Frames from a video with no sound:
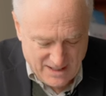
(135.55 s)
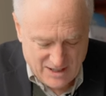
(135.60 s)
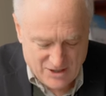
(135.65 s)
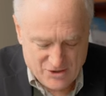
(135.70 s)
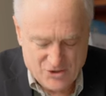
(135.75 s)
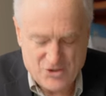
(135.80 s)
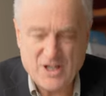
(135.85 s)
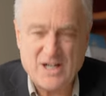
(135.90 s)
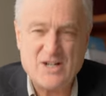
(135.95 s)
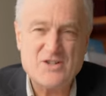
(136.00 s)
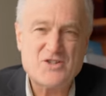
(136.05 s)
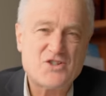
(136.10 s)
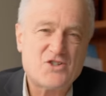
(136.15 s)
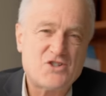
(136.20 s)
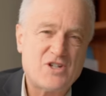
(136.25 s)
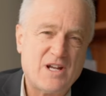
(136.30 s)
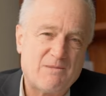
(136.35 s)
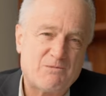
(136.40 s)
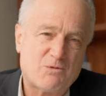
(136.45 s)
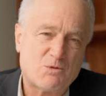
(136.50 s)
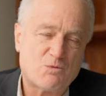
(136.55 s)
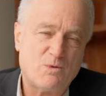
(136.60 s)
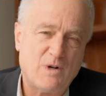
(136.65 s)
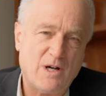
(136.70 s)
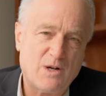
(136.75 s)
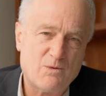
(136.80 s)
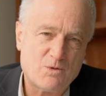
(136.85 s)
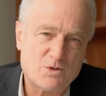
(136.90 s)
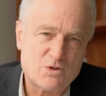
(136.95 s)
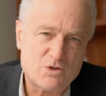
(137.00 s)
In Genesis chapter
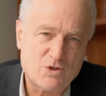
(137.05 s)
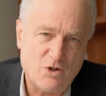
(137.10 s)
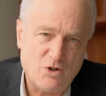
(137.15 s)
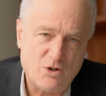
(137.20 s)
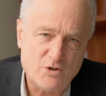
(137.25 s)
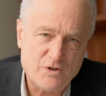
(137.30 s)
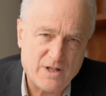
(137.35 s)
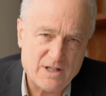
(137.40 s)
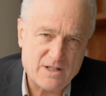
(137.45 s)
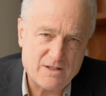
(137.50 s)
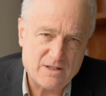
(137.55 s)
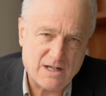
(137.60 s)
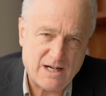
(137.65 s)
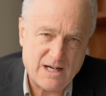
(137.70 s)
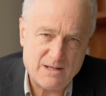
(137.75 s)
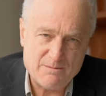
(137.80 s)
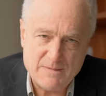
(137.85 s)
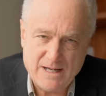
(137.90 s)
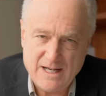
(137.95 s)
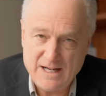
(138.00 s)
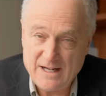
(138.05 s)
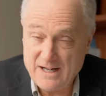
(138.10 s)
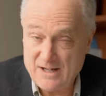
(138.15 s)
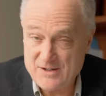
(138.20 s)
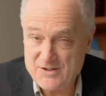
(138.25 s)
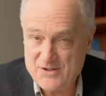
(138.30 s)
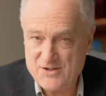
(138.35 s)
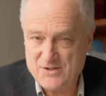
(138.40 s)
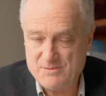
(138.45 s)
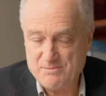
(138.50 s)
1, we're told that God made
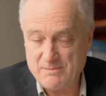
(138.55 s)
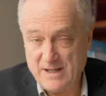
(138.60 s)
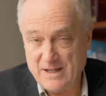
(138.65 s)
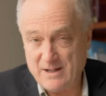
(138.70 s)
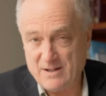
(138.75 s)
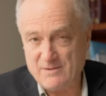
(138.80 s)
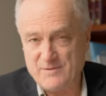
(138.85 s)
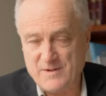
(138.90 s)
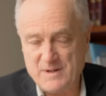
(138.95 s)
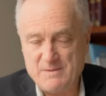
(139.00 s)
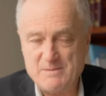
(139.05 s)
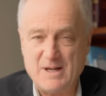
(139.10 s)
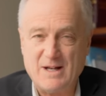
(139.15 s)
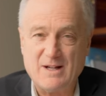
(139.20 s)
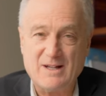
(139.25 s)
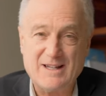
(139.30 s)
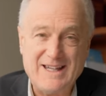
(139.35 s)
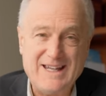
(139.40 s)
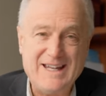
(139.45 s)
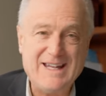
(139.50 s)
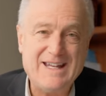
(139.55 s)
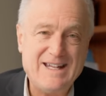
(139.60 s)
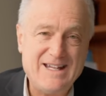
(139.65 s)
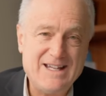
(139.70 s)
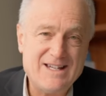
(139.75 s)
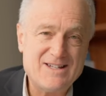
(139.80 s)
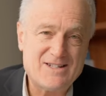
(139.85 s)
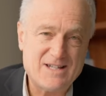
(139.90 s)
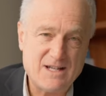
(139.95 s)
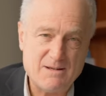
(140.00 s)
us male and female in
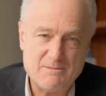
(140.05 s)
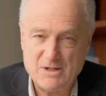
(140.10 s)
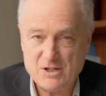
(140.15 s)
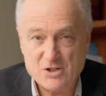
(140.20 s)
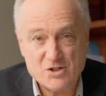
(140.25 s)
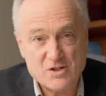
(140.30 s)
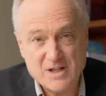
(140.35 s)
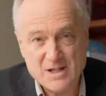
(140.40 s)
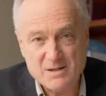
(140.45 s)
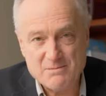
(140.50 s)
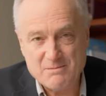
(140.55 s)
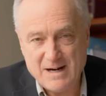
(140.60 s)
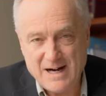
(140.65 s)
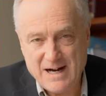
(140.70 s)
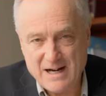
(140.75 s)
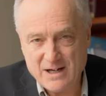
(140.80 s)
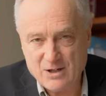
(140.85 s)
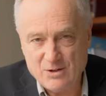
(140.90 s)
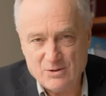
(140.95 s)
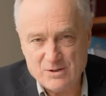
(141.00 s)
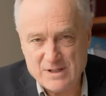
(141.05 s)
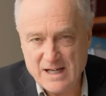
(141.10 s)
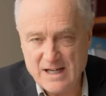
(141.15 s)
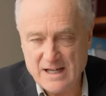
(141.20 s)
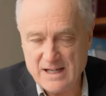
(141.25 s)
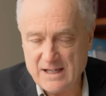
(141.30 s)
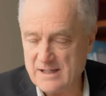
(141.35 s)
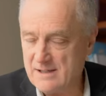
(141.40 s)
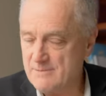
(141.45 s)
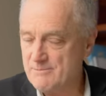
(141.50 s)
his image, the imago
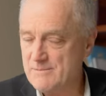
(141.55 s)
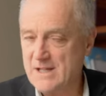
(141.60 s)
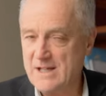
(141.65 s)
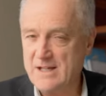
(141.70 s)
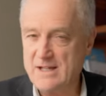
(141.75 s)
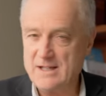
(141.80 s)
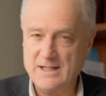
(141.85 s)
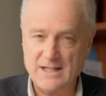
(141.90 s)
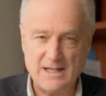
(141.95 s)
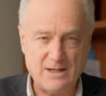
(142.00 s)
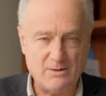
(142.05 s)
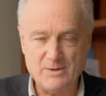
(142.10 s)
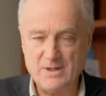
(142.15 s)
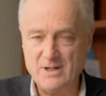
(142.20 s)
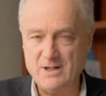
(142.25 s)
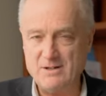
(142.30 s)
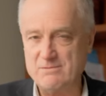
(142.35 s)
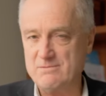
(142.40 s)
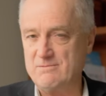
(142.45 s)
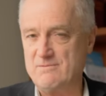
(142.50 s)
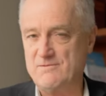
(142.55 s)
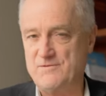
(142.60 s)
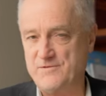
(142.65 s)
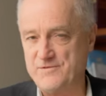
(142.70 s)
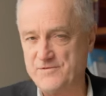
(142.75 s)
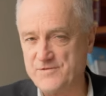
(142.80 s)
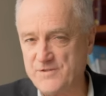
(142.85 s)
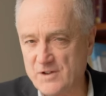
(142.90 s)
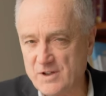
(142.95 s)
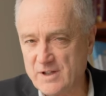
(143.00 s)
Dei. Now, we don't
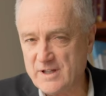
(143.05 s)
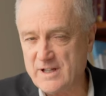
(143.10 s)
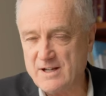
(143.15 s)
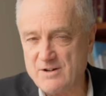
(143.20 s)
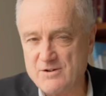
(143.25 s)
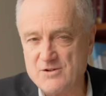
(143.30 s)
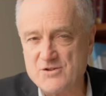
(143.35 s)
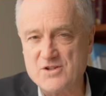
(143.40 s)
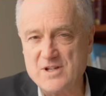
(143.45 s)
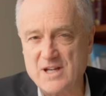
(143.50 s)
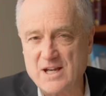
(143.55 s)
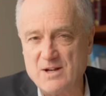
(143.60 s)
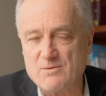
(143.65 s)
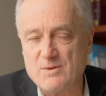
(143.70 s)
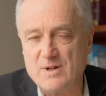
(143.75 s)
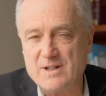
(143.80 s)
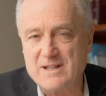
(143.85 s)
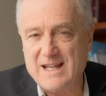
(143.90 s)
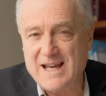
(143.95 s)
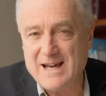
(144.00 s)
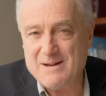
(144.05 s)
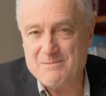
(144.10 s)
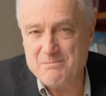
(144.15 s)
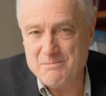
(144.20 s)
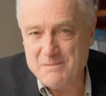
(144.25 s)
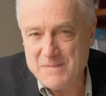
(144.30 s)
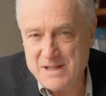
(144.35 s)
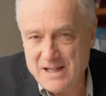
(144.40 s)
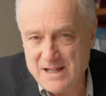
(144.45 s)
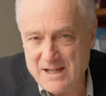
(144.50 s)
fully understand what that
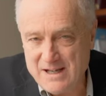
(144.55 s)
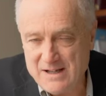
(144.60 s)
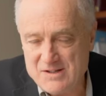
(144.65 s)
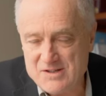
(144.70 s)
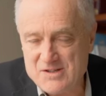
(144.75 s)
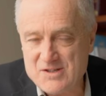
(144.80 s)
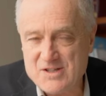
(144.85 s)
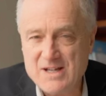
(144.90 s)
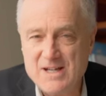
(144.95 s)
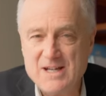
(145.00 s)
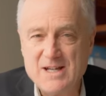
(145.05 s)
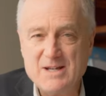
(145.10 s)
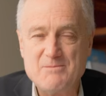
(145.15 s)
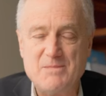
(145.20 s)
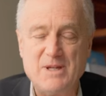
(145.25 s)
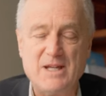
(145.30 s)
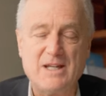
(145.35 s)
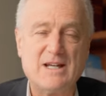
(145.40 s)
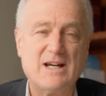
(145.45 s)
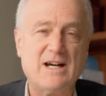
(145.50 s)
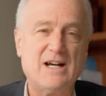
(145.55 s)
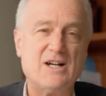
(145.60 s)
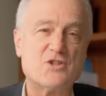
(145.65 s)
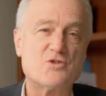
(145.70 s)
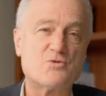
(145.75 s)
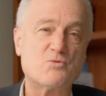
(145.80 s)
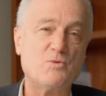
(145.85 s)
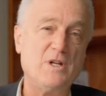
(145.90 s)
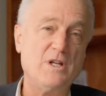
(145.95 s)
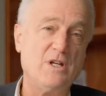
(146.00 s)
means
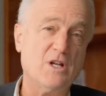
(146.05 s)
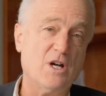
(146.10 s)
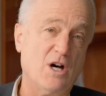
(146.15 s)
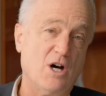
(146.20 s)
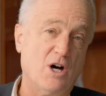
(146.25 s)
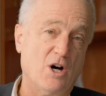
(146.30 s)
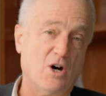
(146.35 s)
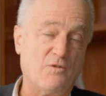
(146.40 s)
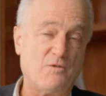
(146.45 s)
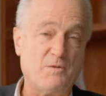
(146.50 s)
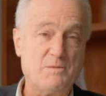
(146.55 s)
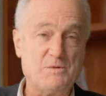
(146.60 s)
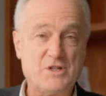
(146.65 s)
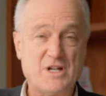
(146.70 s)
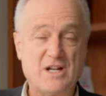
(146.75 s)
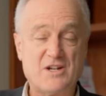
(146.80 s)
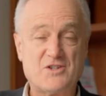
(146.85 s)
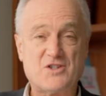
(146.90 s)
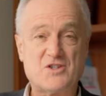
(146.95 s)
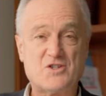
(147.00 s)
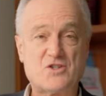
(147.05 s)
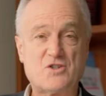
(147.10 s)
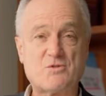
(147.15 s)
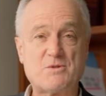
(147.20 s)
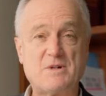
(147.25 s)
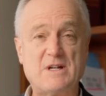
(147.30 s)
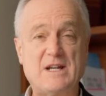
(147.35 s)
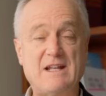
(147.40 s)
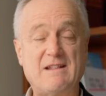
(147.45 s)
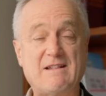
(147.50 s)
because we know from Genesis
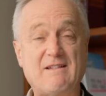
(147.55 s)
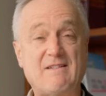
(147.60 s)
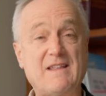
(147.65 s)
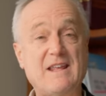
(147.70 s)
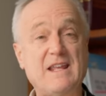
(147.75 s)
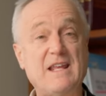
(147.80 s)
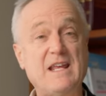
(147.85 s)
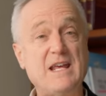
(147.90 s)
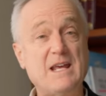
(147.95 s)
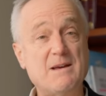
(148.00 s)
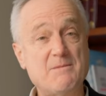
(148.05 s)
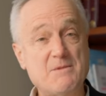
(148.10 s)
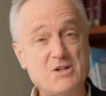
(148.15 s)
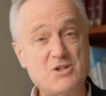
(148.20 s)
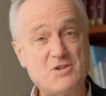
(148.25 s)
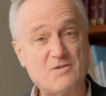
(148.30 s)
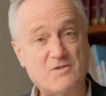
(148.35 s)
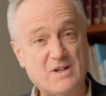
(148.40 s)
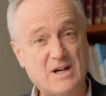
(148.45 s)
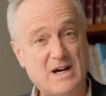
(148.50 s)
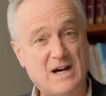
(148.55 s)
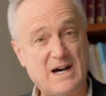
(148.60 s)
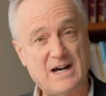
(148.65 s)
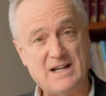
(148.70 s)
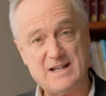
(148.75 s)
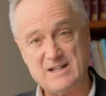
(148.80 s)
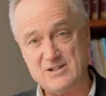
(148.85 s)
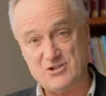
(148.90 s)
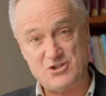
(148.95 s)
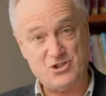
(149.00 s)
3 that the image of
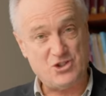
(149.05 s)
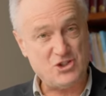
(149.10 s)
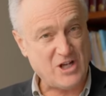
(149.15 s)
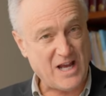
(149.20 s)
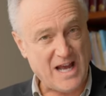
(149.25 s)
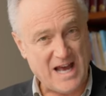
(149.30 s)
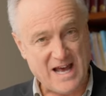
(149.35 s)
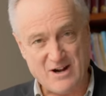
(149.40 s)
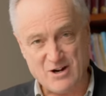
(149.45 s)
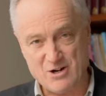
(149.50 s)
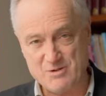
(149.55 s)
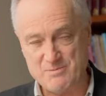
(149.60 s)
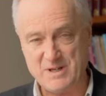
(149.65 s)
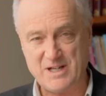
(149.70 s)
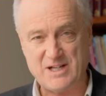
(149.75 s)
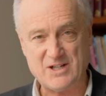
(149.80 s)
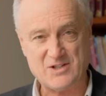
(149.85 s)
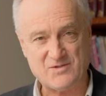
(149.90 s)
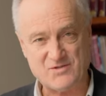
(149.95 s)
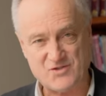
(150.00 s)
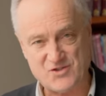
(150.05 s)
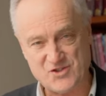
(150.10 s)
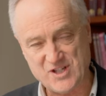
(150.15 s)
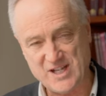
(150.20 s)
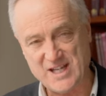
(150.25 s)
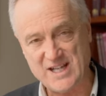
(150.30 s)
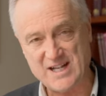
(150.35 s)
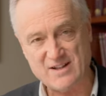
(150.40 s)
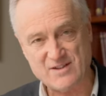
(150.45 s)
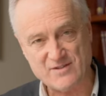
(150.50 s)
God is shattered because of
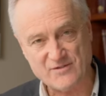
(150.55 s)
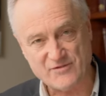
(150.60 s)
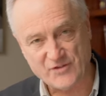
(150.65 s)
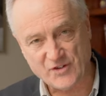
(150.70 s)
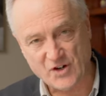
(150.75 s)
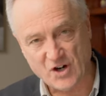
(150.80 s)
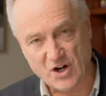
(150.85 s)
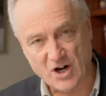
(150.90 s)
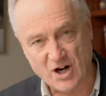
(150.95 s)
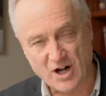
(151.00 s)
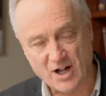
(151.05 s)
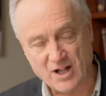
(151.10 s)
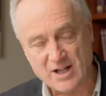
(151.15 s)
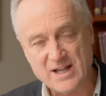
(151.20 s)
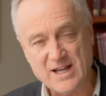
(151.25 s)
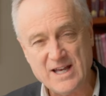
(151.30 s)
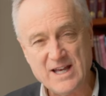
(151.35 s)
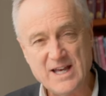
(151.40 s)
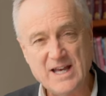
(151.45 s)
sin and the fall,